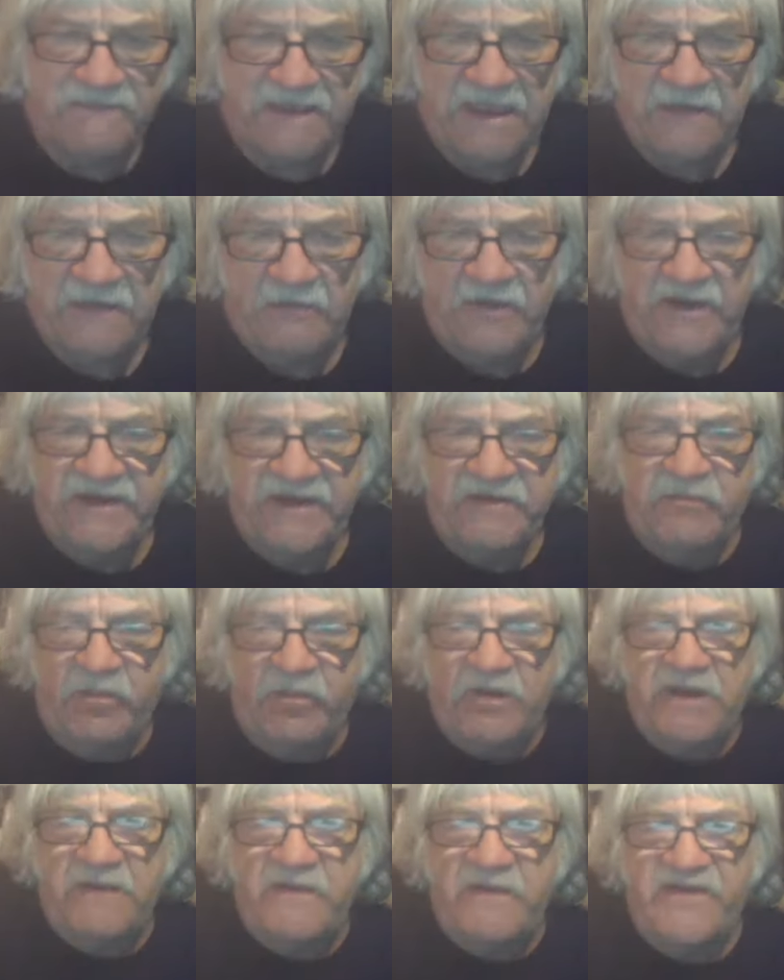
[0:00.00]
I'm gonna
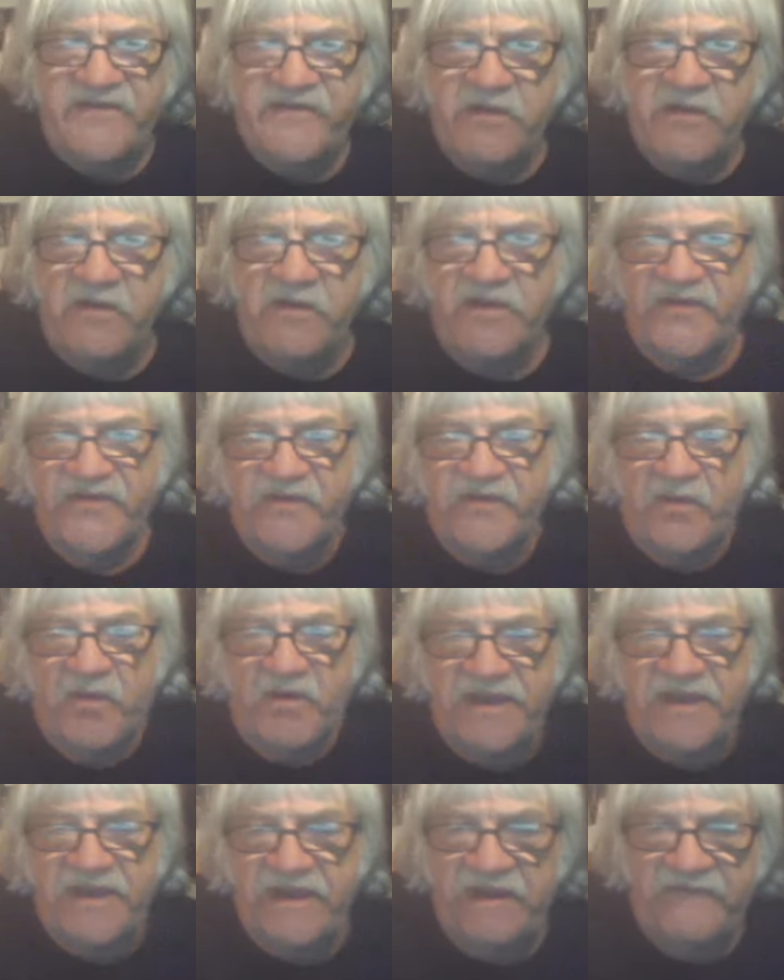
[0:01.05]
work on my Stuka some more
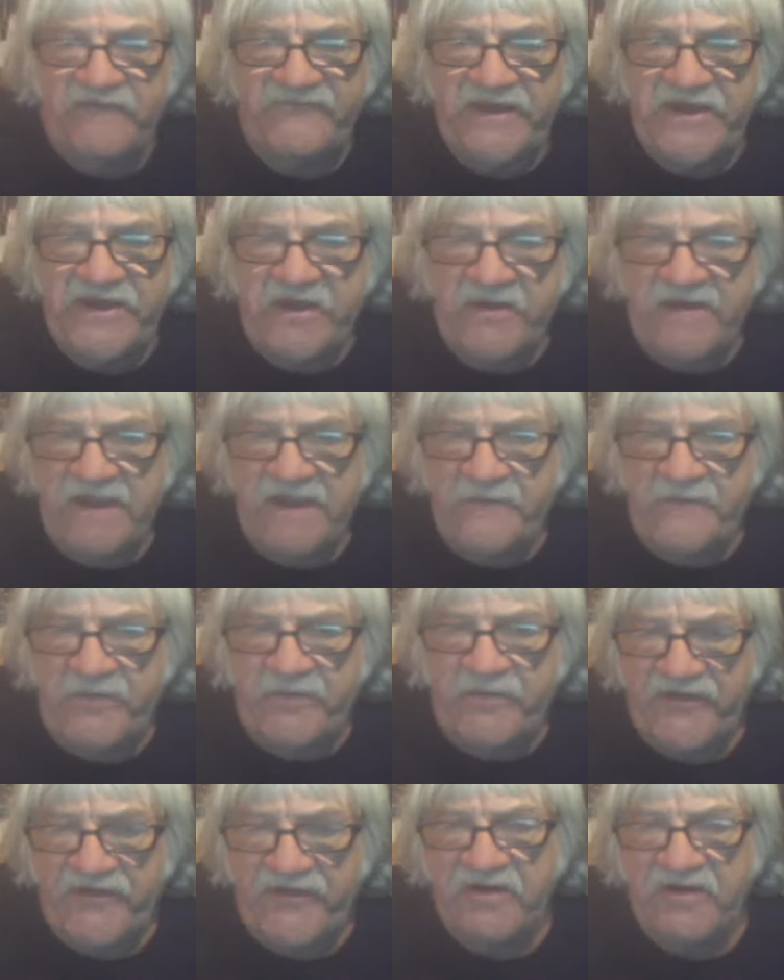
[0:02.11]
and get a video of that
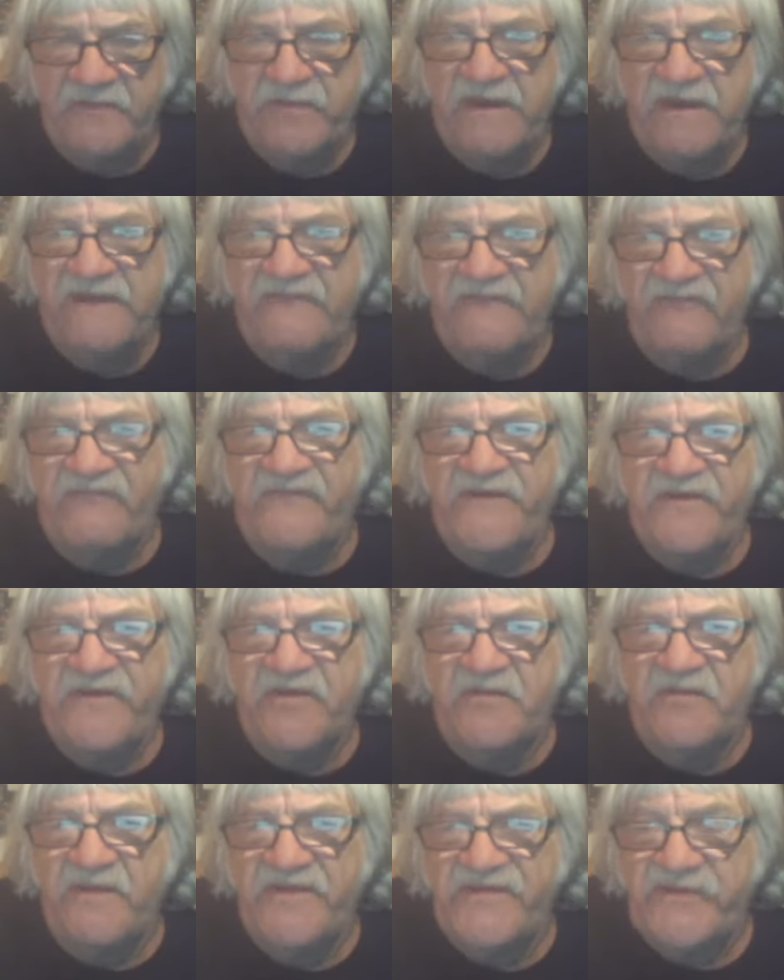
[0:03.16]
pretty soon. If I have a
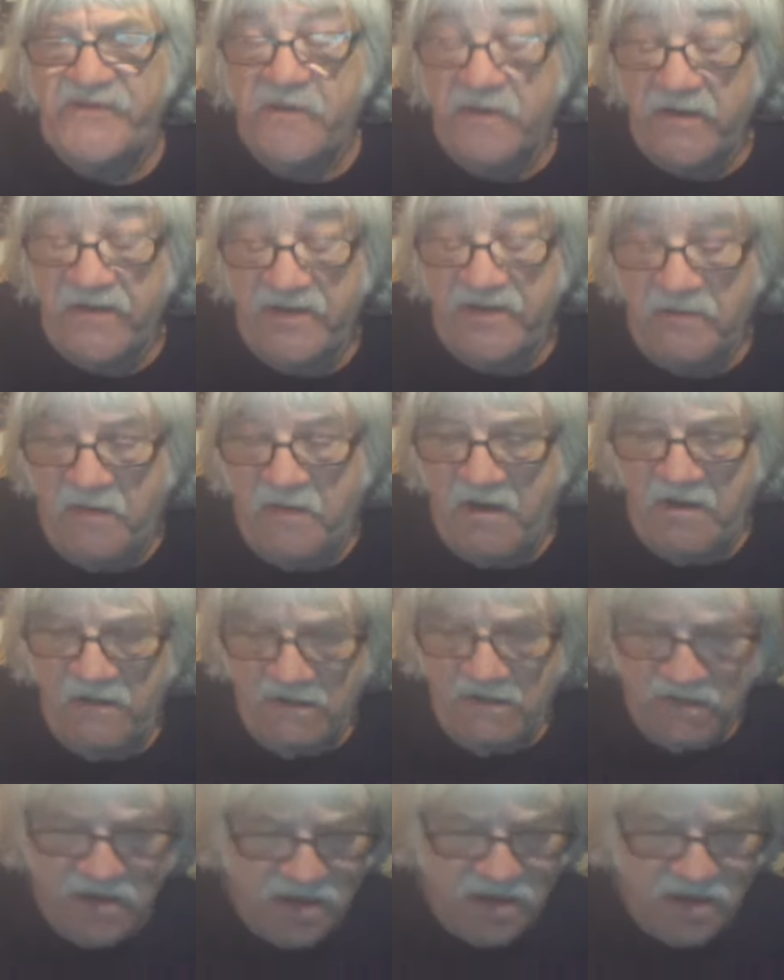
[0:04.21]
video of my Stuka tomorrow,